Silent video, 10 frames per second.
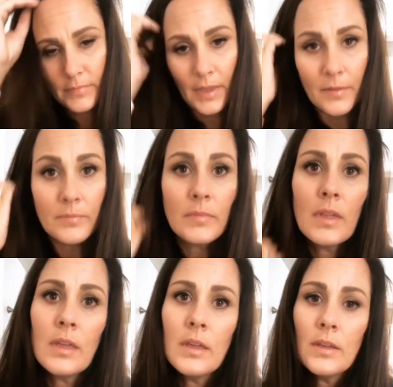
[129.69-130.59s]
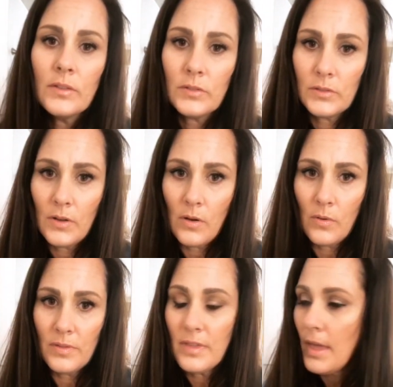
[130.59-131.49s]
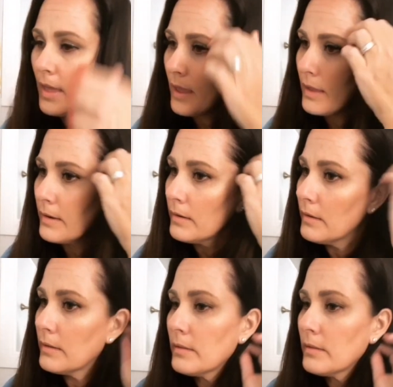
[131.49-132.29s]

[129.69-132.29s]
okay? So then